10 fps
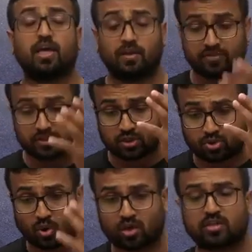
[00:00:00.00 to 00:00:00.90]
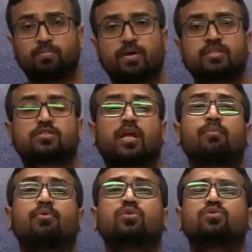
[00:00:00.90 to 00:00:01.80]
if this is not the best
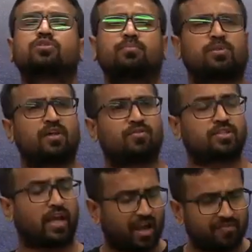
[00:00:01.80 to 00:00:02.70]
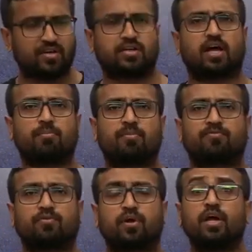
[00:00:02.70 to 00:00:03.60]
time to do something which I haven't done
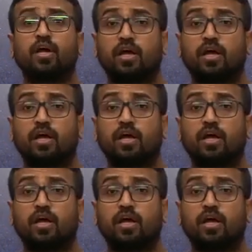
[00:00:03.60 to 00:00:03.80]
before,